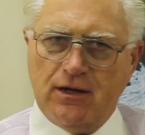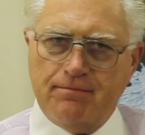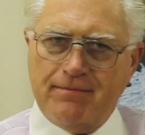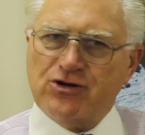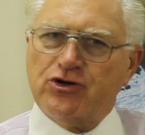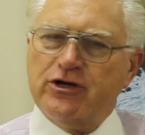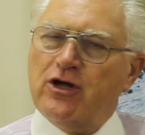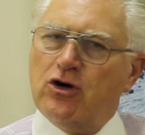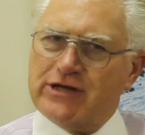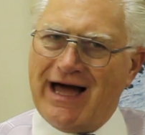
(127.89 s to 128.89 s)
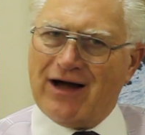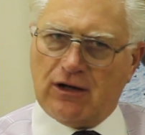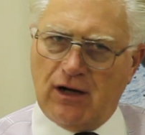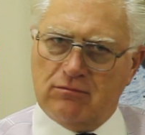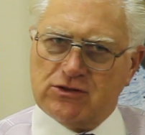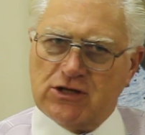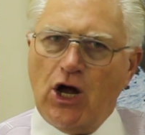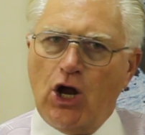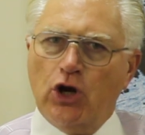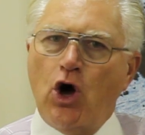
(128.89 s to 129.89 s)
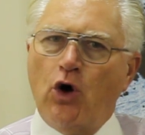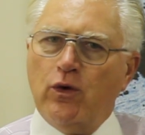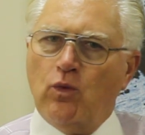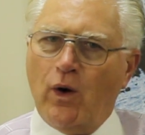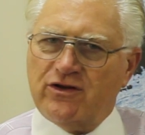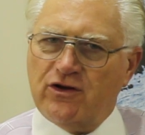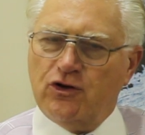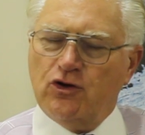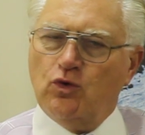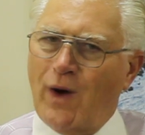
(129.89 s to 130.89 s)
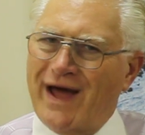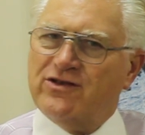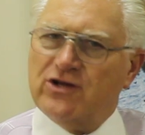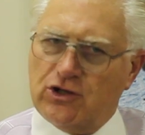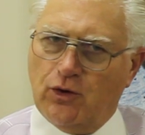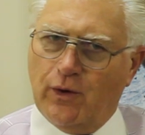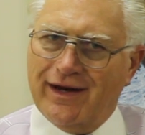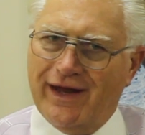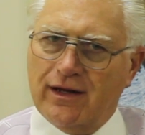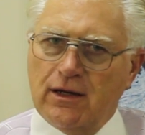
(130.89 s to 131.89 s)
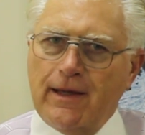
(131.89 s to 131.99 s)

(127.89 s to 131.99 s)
measuring those outcomes, knowing what to do, when to do it,